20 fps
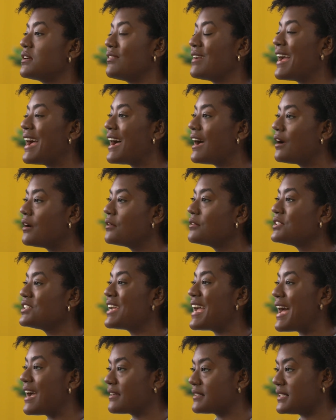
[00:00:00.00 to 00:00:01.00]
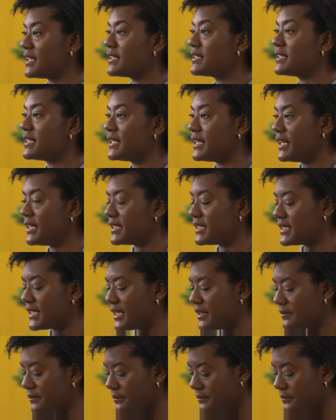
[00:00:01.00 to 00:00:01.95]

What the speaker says: on how to access the dataset.